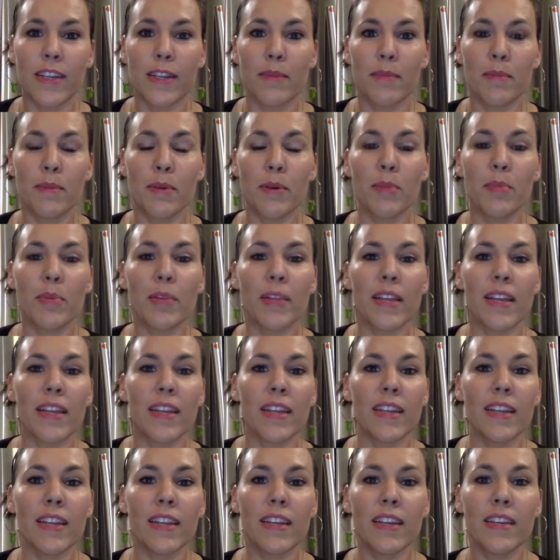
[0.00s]
to meal
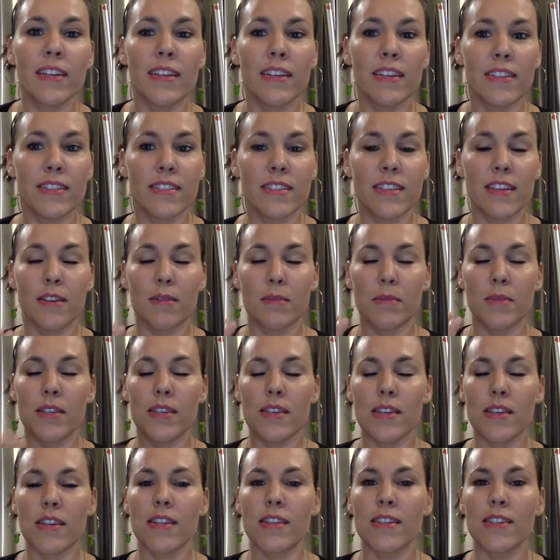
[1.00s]
planning. It's going to be
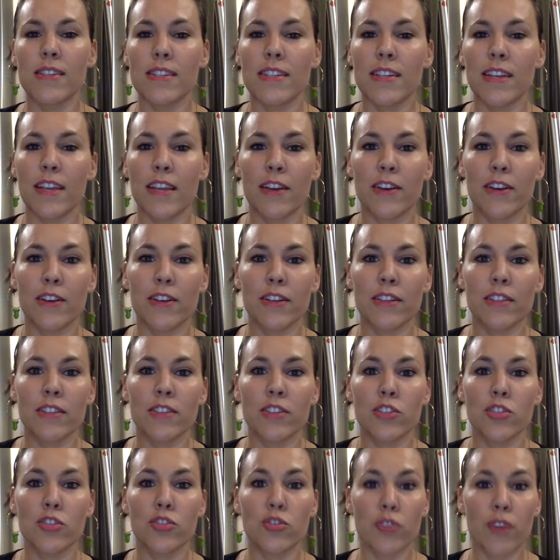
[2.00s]
key to staying on
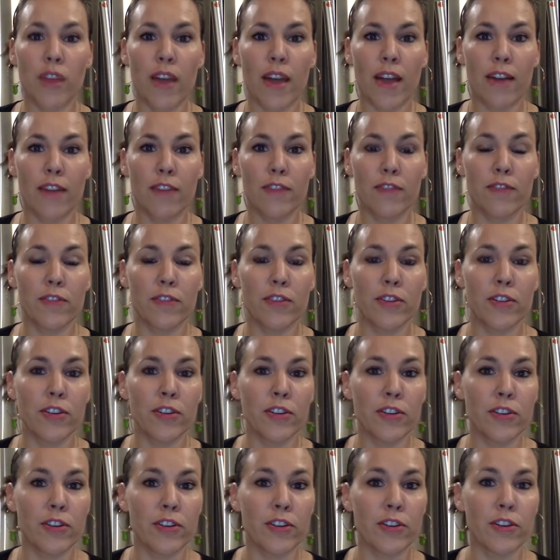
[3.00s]
track for
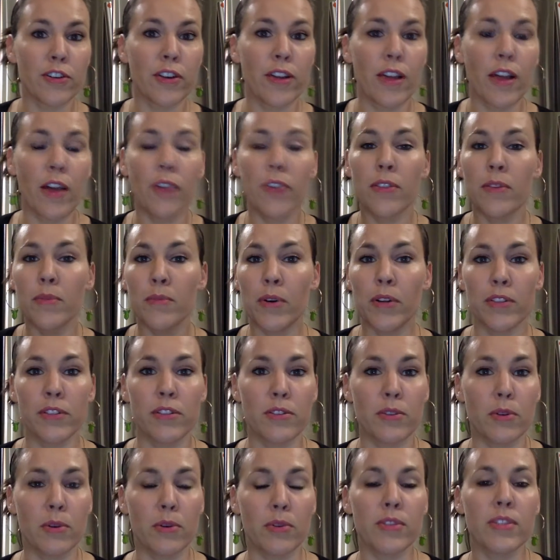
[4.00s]
your health and
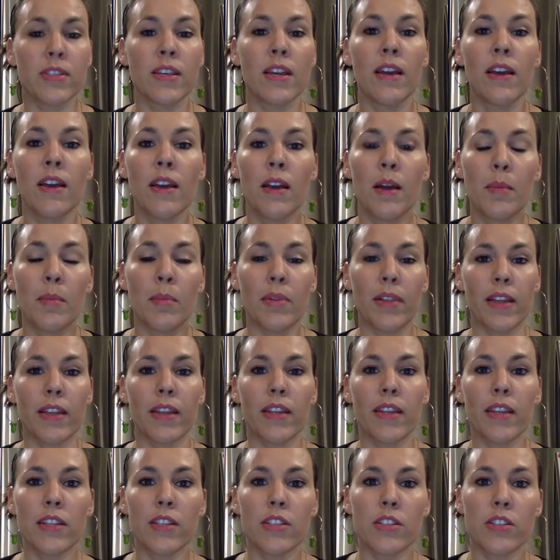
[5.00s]
wellness goals.
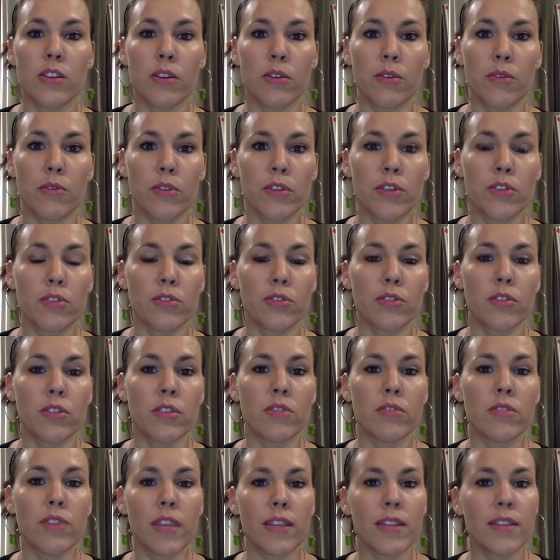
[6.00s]
Planning is so crucial. So
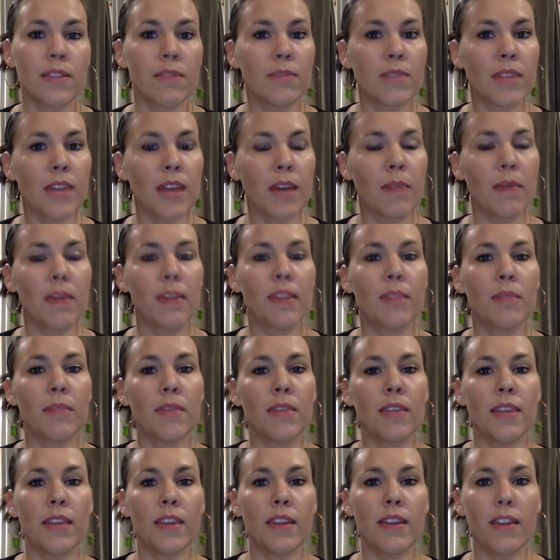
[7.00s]
take some time at the
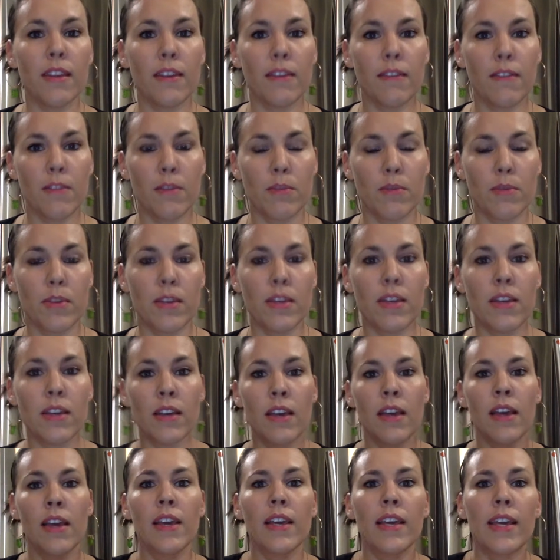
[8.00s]
beginning of the week
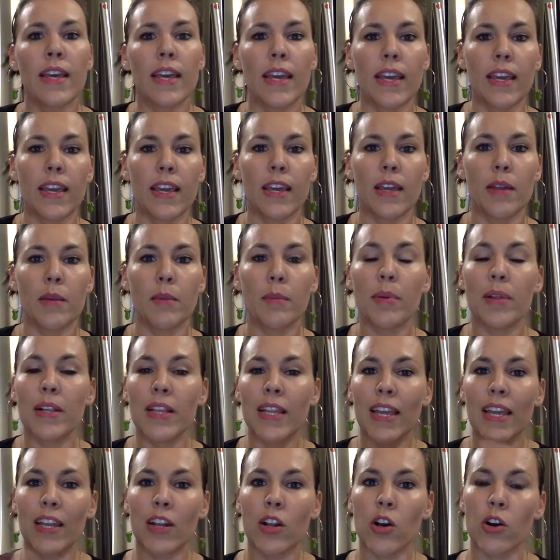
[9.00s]
and
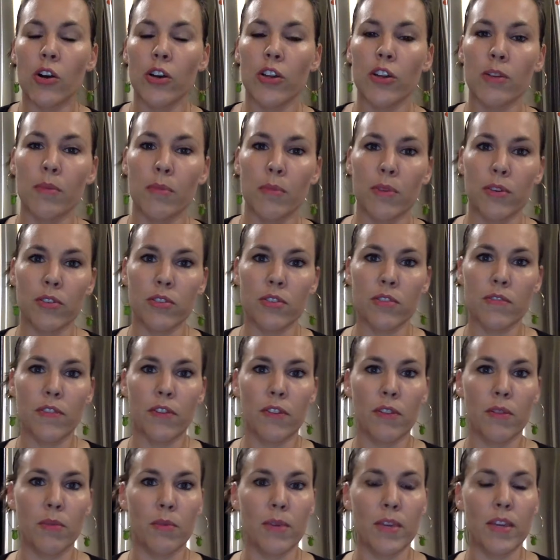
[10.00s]
plan all your meals for
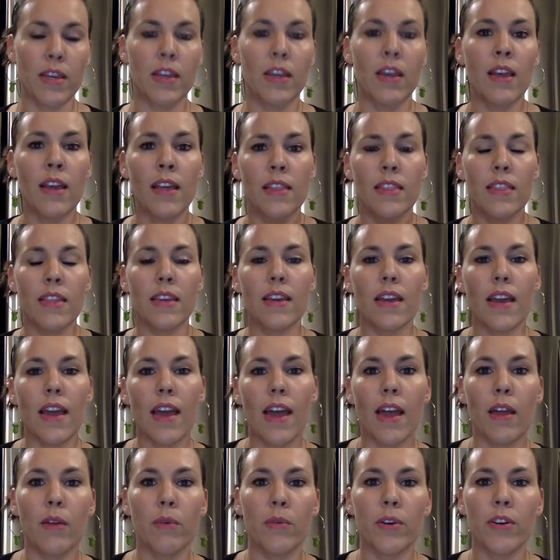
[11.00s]
the week. Think
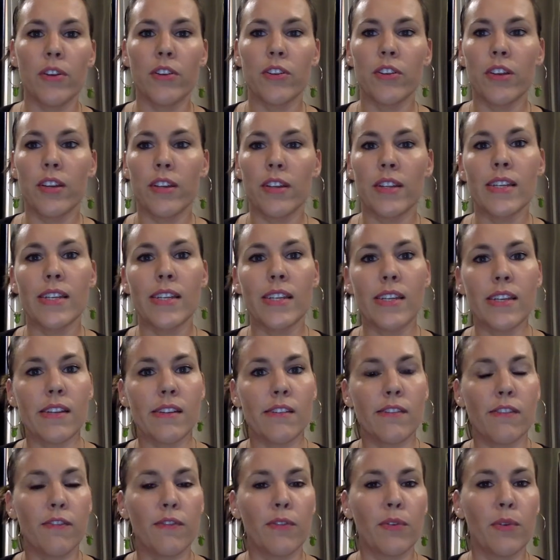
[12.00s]
ahead. What are you going to
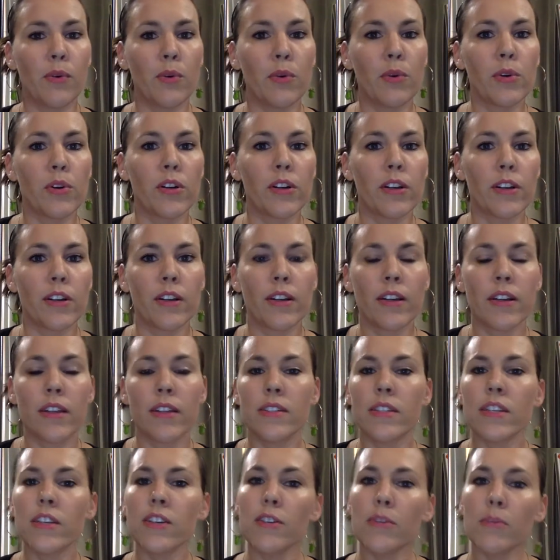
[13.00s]
need for
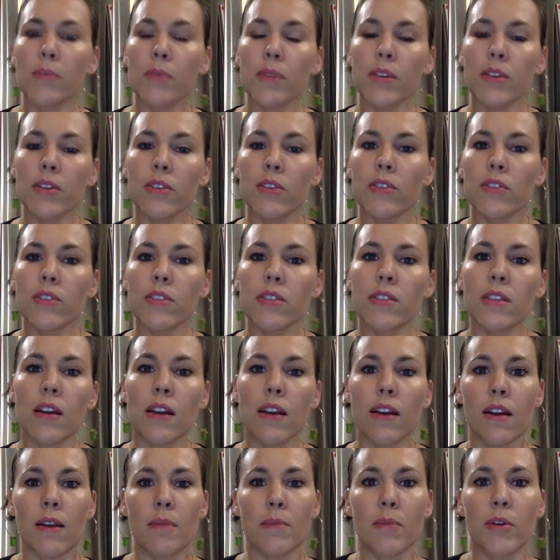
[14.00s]
dinner meals?
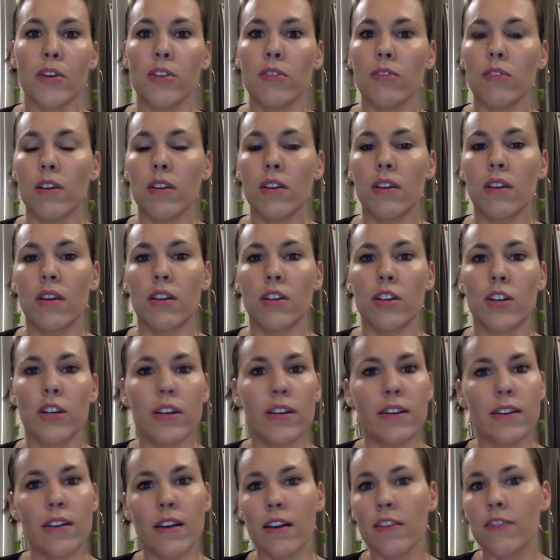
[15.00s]
Are you going to cook
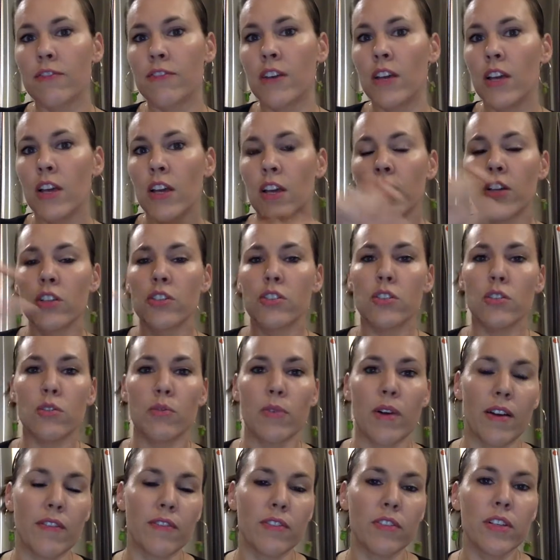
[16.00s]
enough to
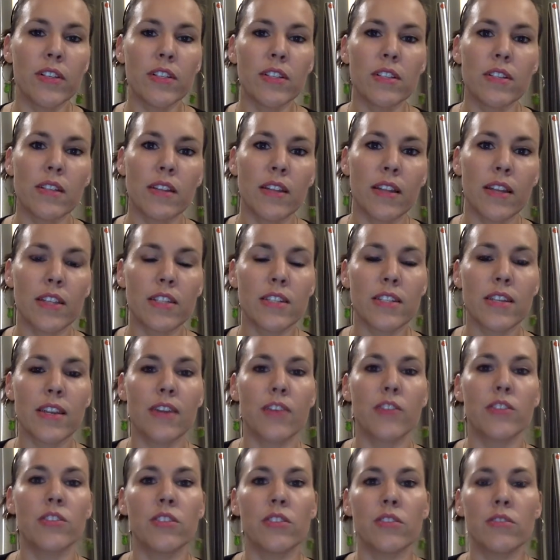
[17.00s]
have lunch the next day,
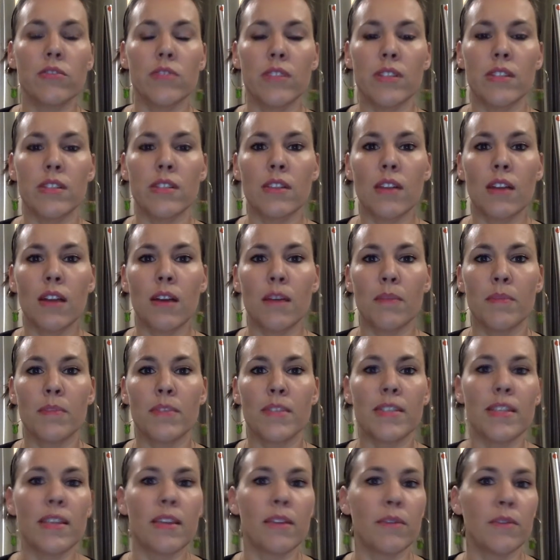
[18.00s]
or do you need some
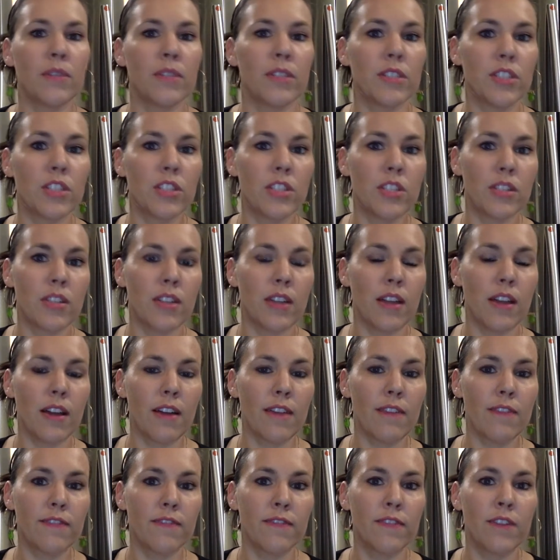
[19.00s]
sandwich
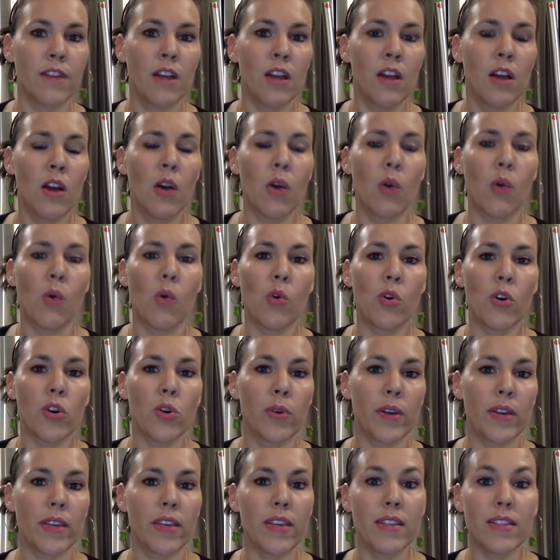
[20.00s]
stuff or
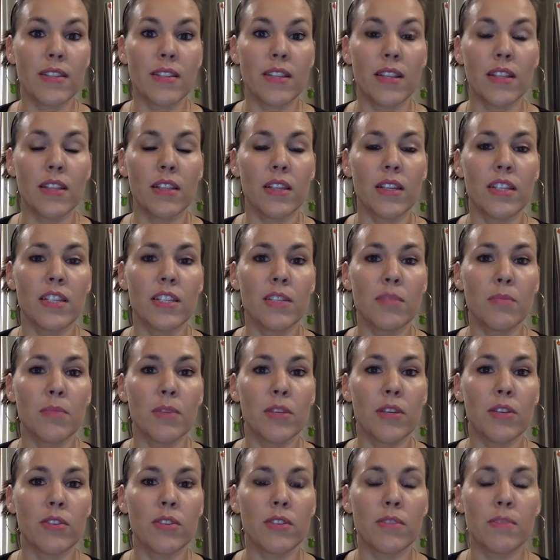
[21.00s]
quick, easy lunch
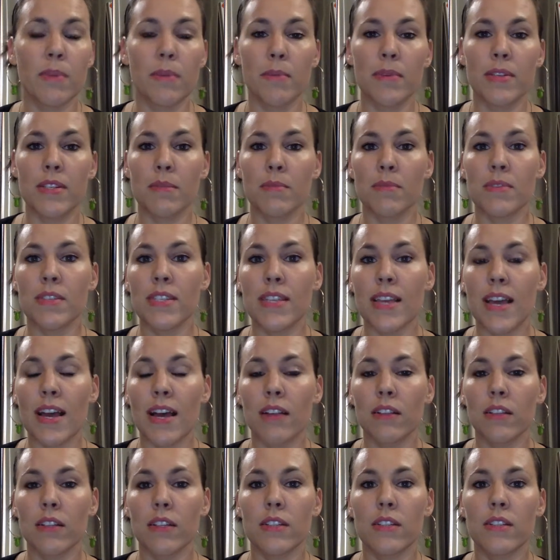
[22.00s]
meals, maybe some
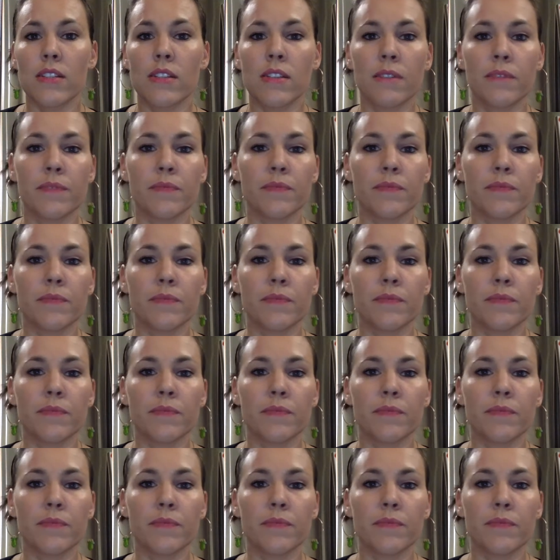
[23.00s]
salads?